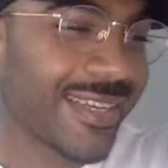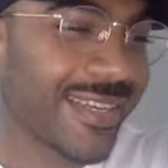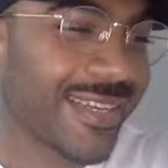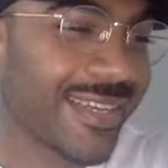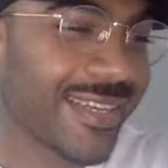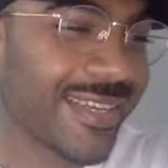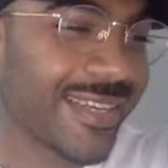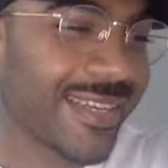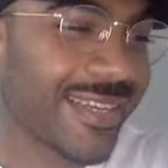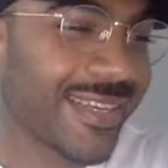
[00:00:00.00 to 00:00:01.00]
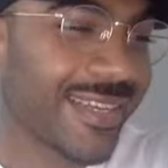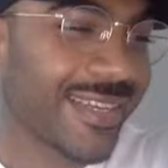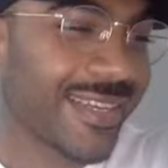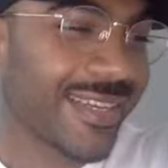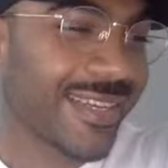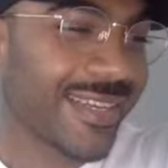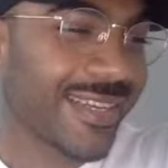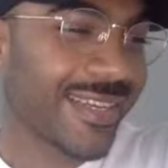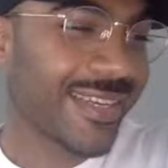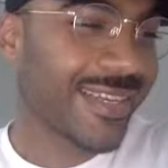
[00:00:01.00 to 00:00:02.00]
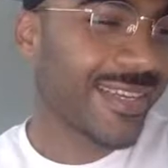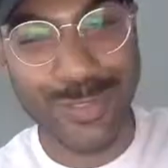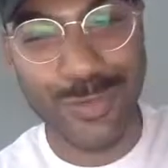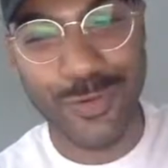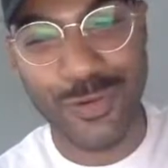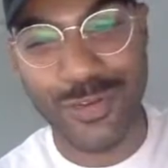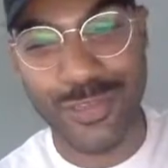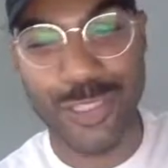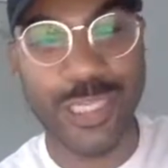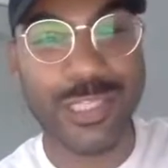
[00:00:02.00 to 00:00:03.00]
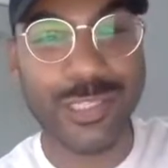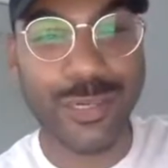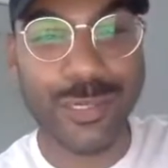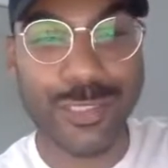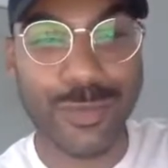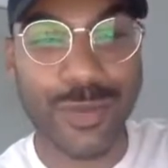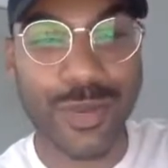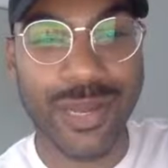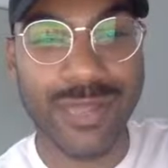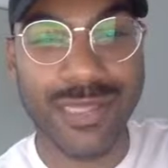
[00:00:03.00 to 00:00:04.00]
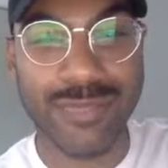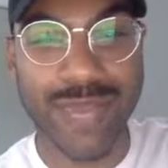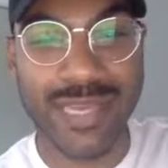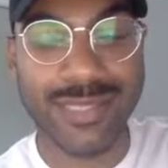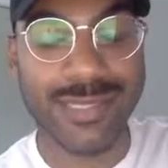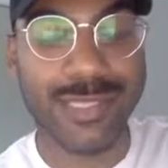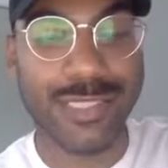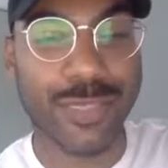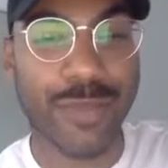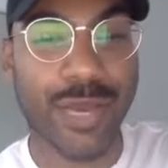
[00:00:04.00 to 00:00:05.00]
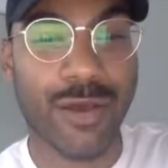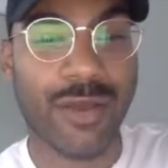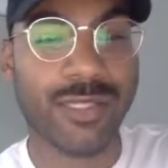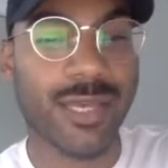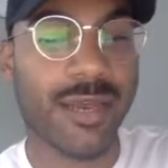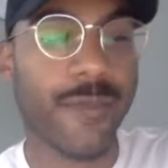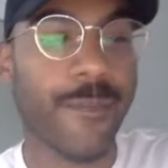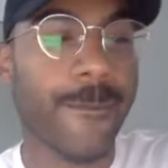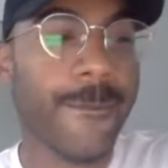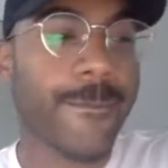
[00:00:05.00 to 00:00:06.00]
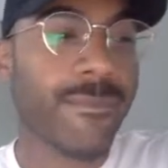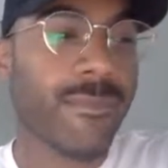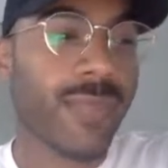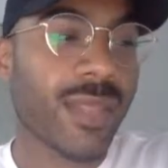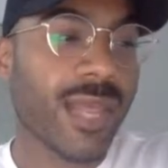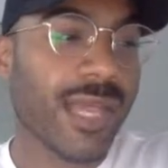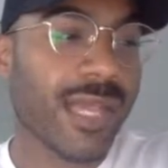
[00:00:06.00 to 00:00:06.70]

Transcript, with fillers: this was like right out of college, like just finishing film school, just starting to work at these magazines and make content. Yeah.